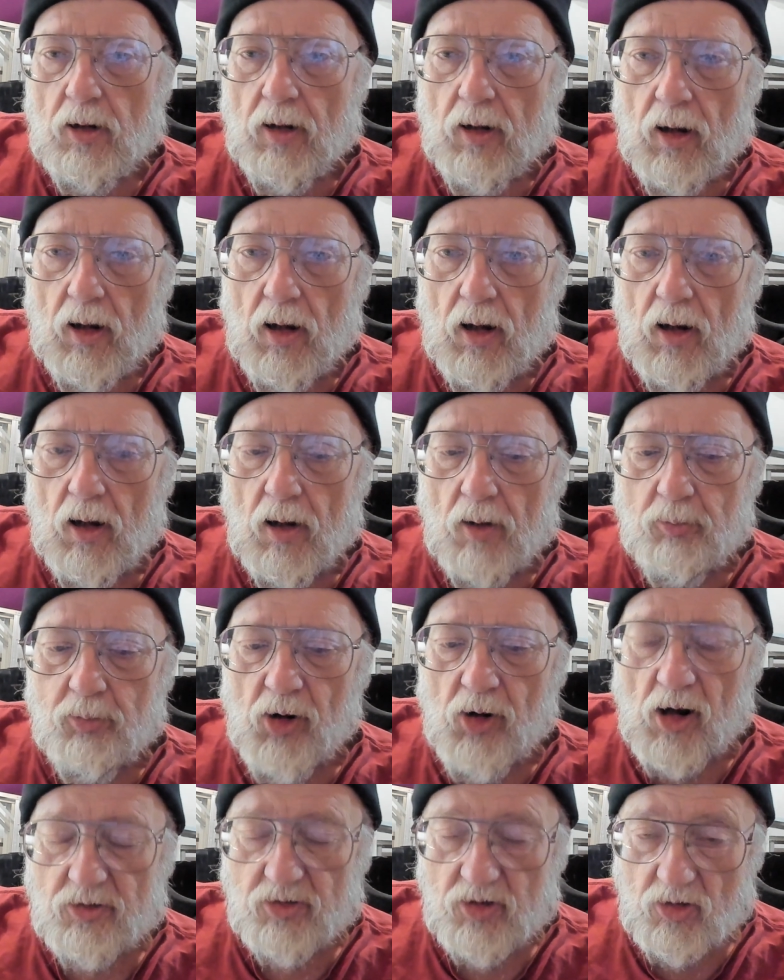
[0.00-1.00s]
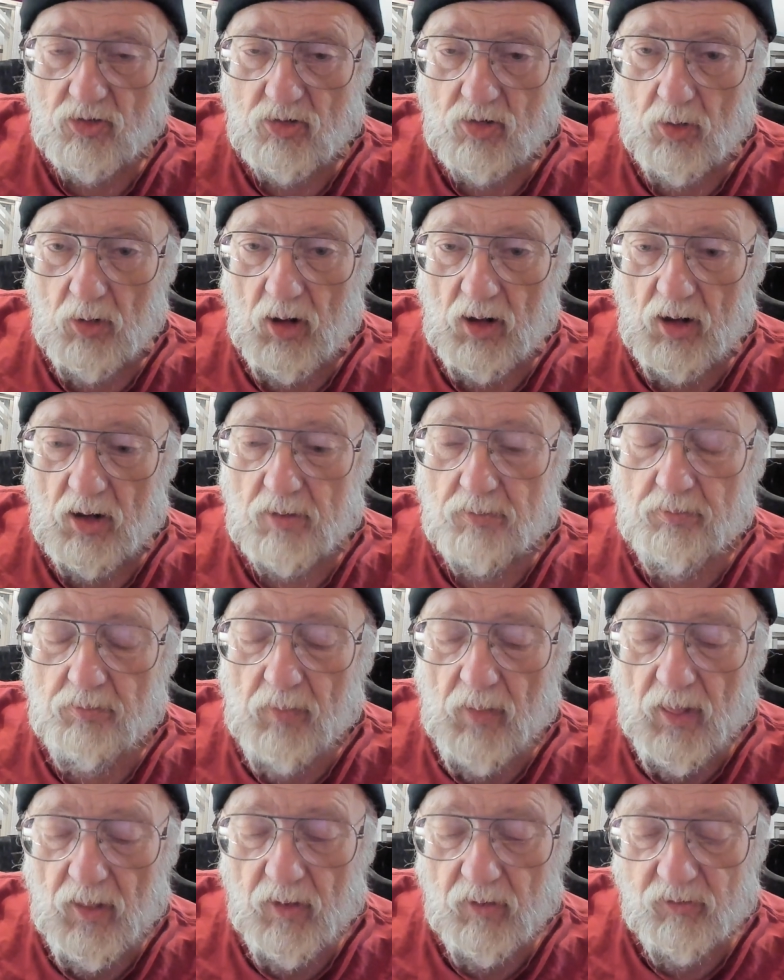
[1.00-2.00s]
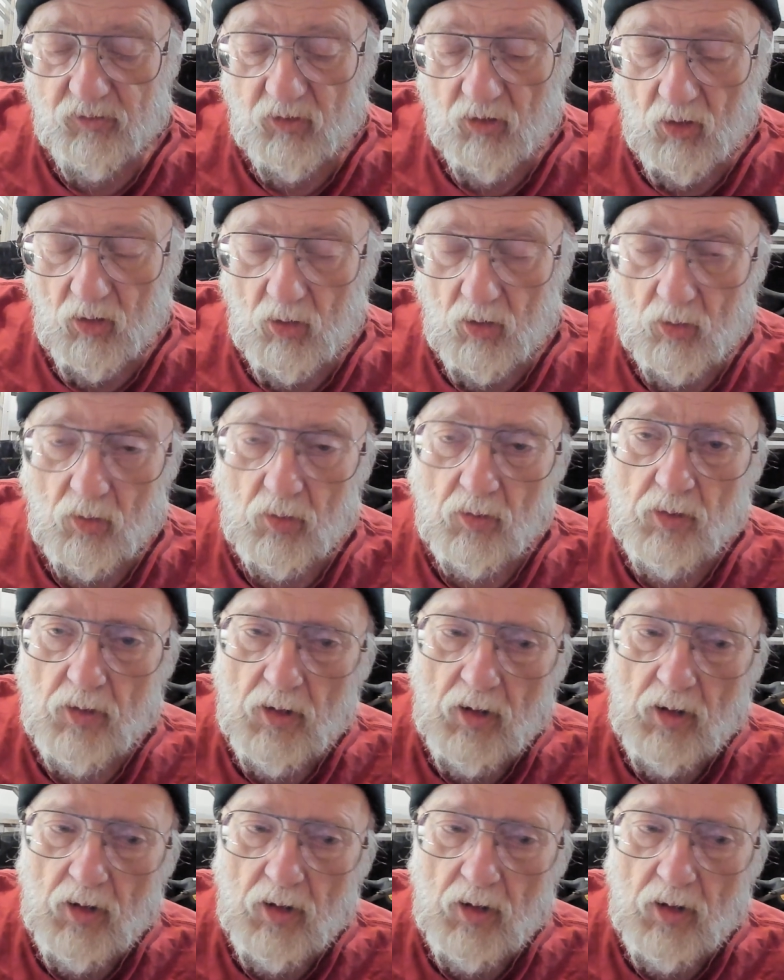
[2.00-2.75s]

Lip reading: processor in it. So